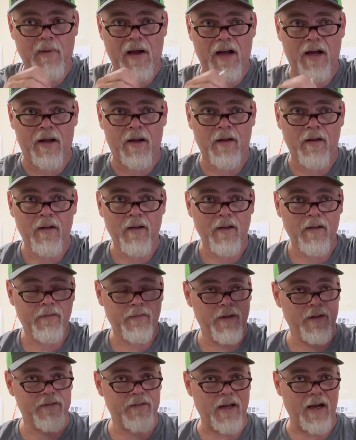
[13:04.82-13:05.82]
by
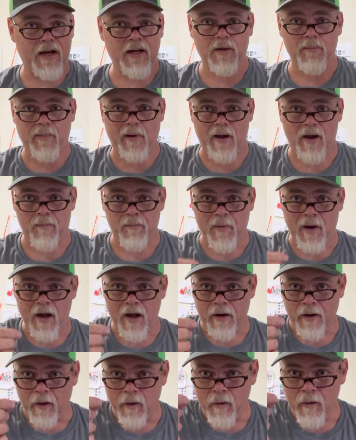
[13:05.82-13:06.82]
this 80-pound
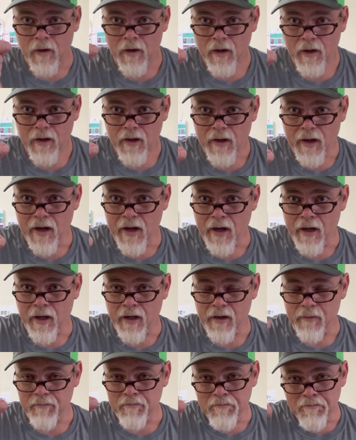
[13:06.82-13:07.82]
mono,
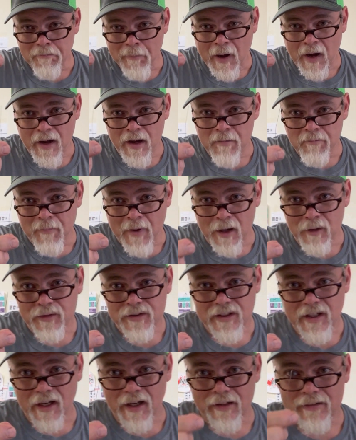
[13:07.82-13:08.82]
and in
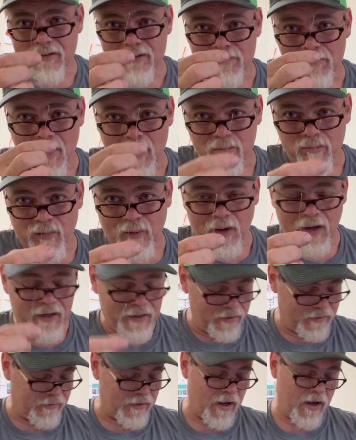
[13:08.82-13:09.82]
most cases my
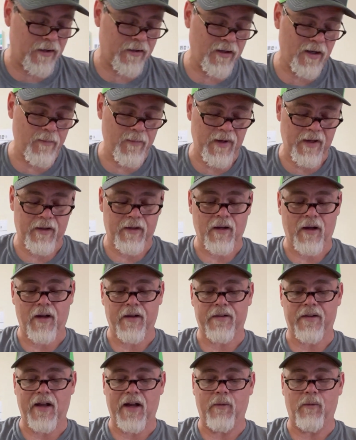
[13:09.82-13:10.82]
braid is not coming in
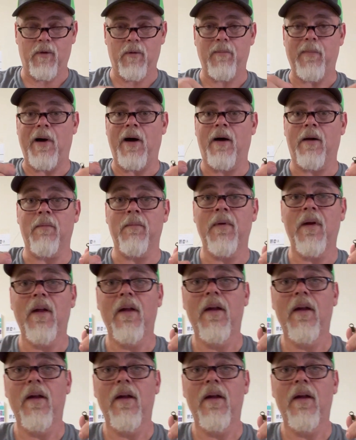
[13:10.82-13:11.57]
contact with the bottom.